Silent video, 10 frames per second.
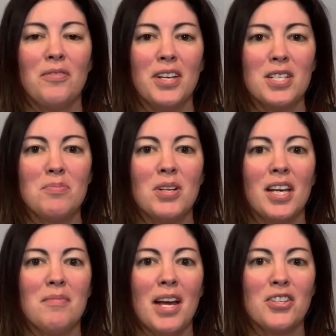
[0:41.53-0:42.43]
Facebook
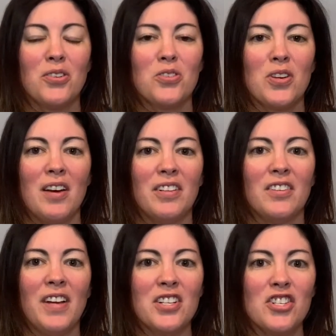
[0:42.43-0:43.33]
at Magical Travel
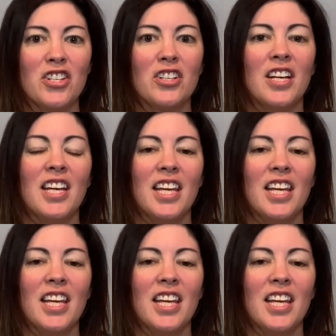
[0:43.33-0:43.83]
Adventure.